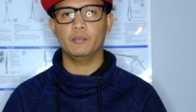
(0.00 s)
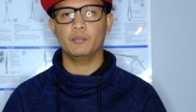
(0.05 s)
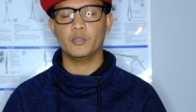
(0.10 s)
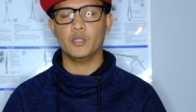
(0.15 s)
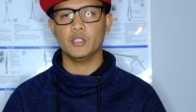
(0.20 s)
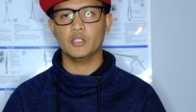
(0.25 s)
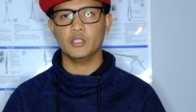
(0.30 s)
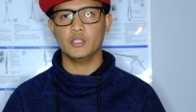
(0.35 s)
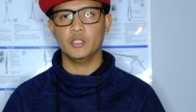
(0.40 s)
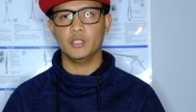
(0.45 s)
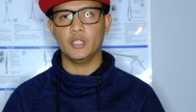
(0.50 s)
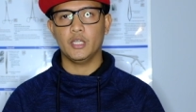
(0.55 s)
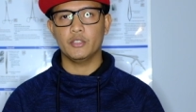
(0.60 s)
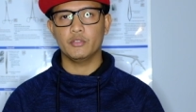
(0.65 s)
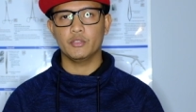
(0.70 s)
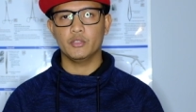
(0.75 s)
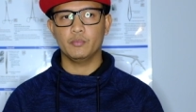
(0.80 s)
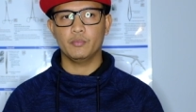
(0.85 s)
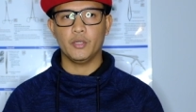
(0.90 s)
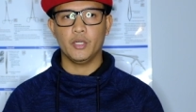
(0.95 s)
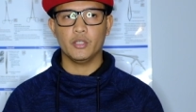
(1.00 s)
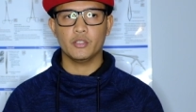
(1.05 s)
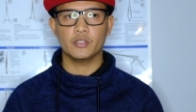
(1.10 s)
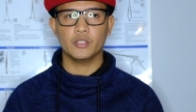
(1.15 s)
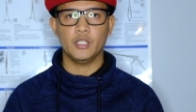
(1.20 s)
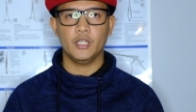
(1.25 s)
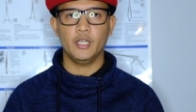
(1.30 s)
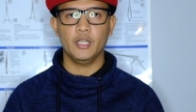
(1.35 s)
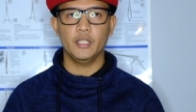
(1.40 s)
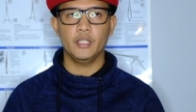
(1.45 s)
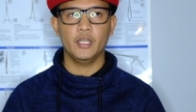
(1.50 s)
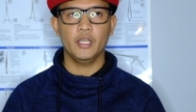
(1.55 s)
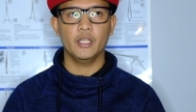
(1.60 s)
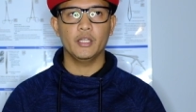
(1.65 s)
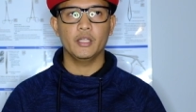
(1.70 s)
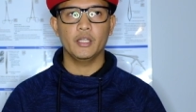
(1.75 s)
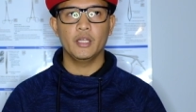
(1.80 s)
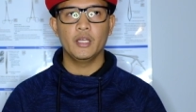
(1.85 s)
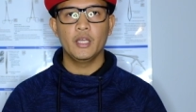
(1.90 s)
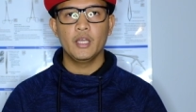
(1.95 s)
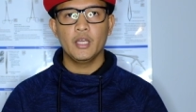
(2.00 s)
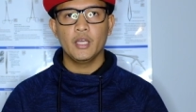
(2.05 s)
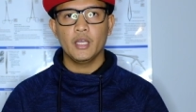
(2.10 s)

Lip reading: processed in hydrogen peroxide, and